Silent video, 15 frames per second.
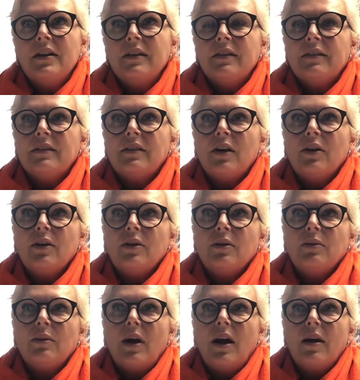
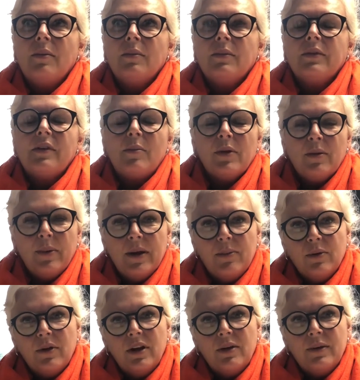So some of the
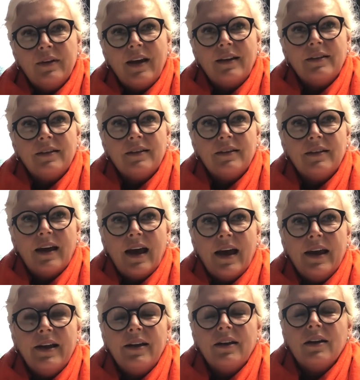people who attended
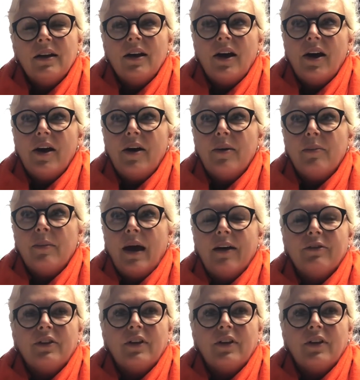today have